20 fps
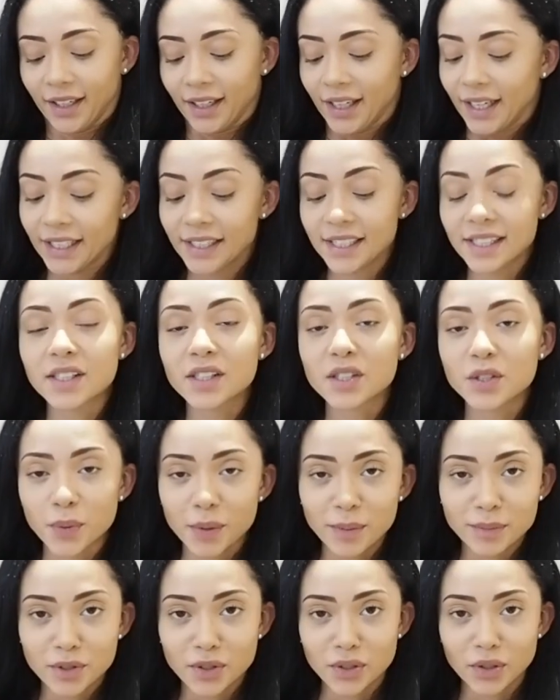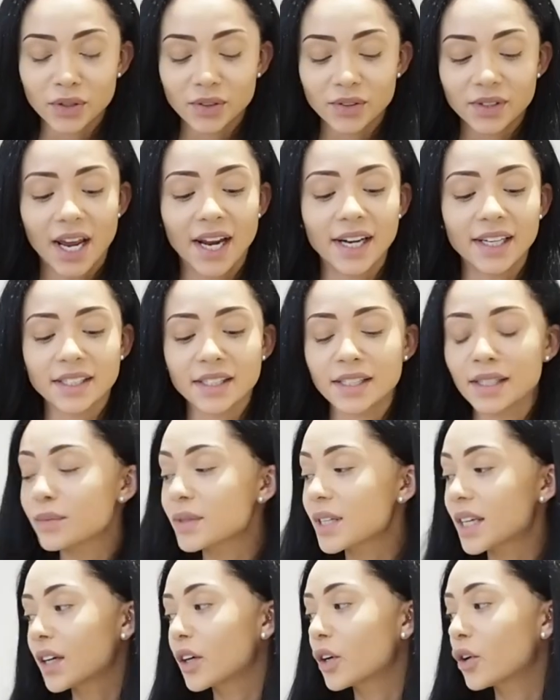It is a swimsuit, and it seems
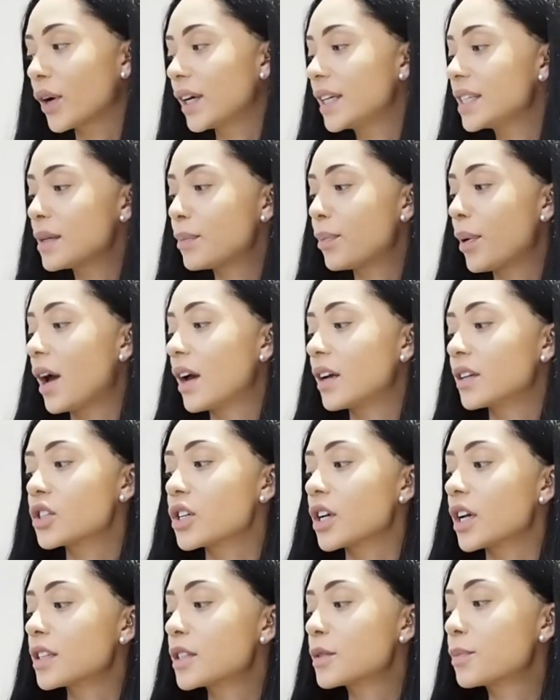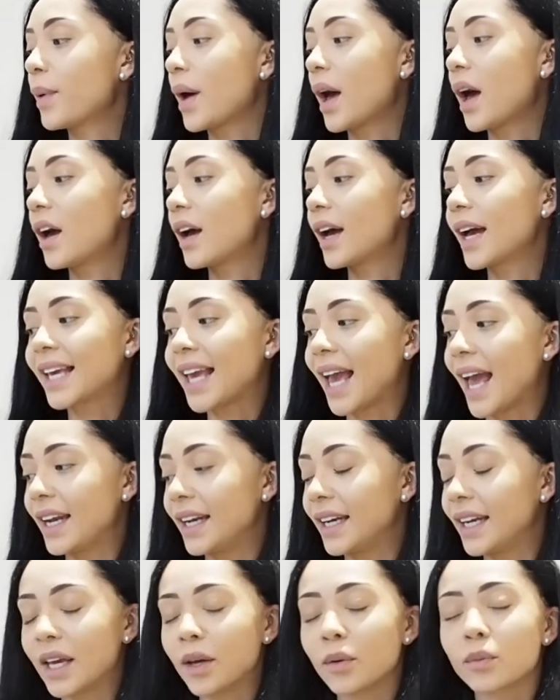like a crazy purchase, but
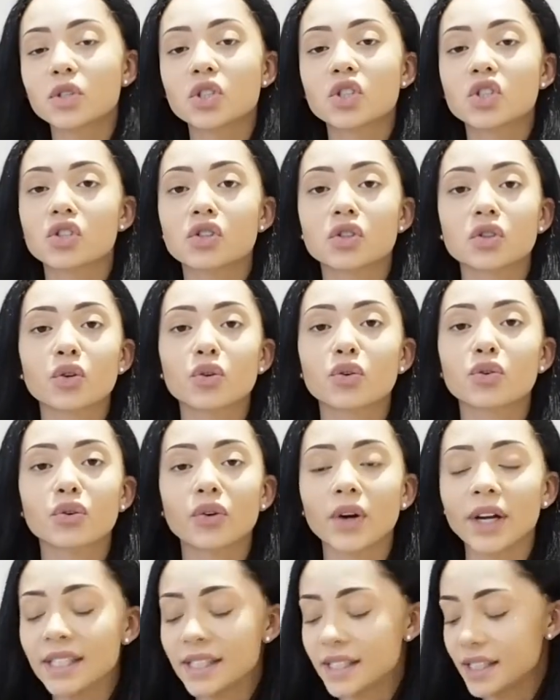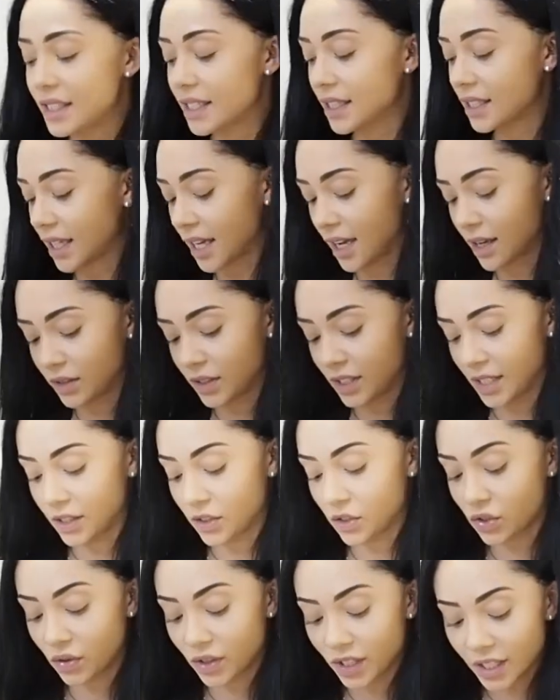again, it was just crazy discounted.
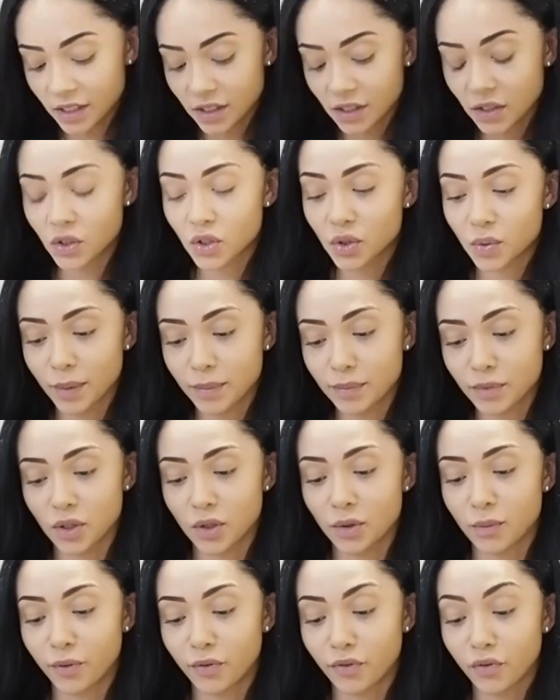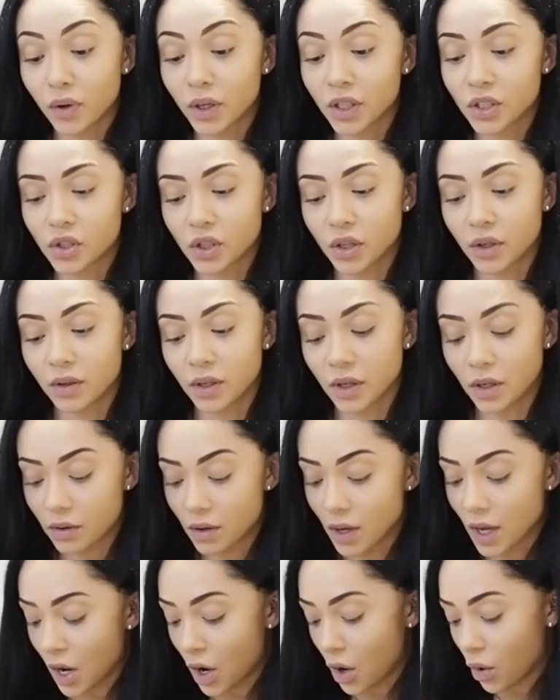So this swimsuit, before I show
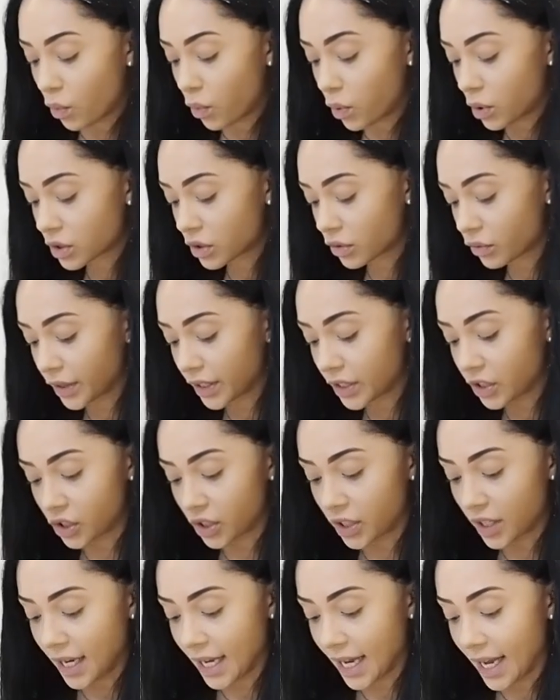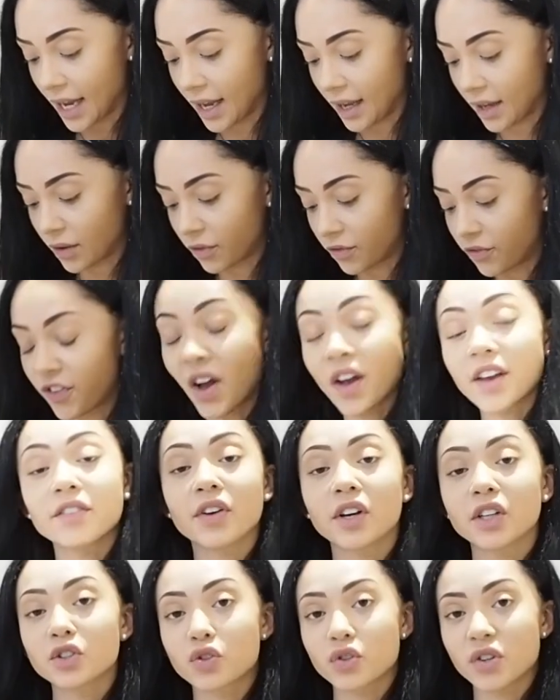you, was originally
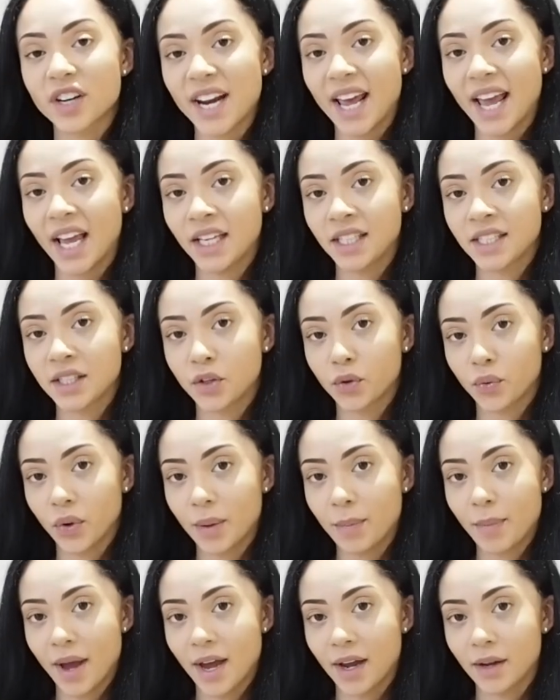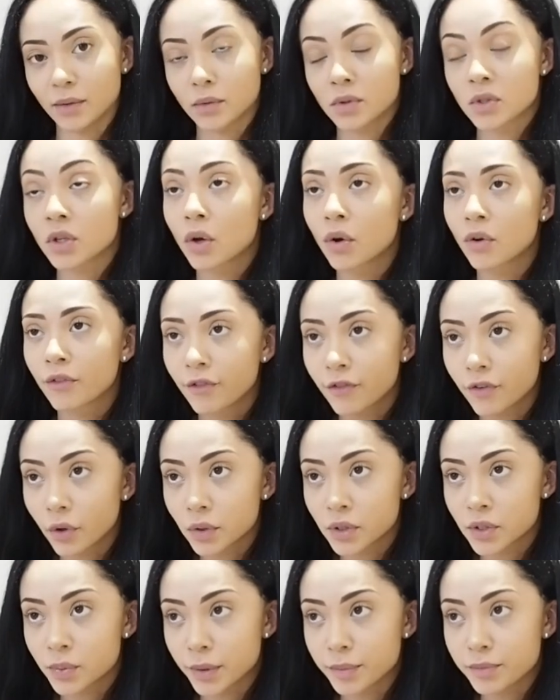£583 for a
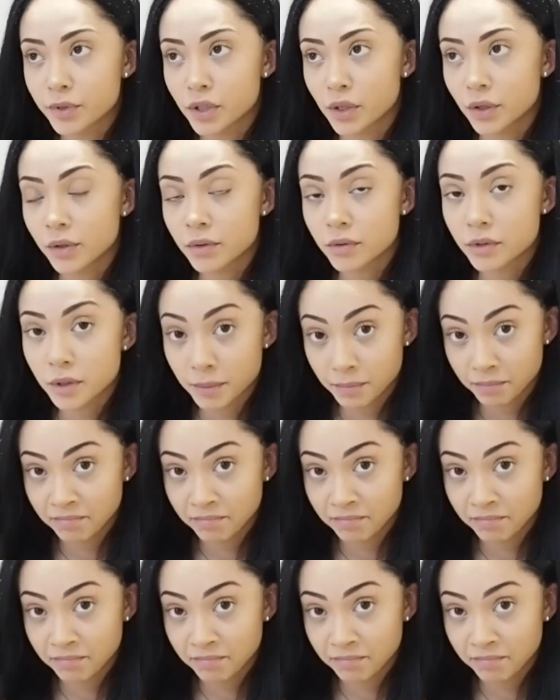swimsuit,